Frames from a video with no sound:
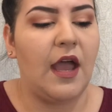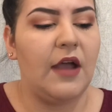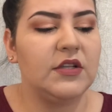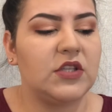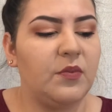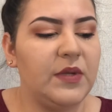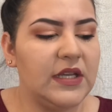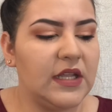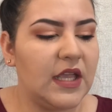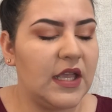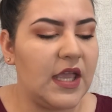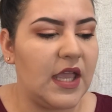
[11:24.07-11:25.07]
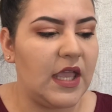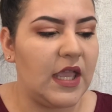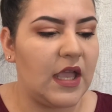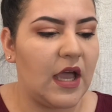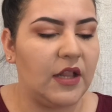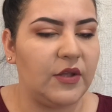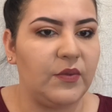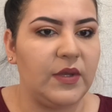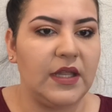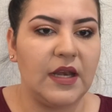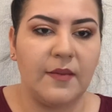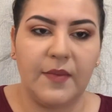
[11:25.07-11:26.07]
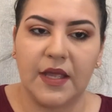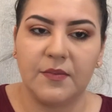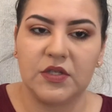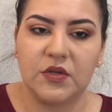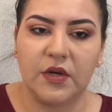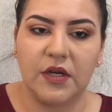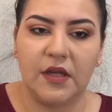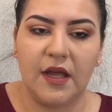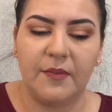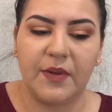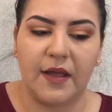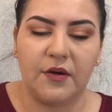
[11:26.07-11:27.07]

I was hoping to get a Halloween makeup tutorial up.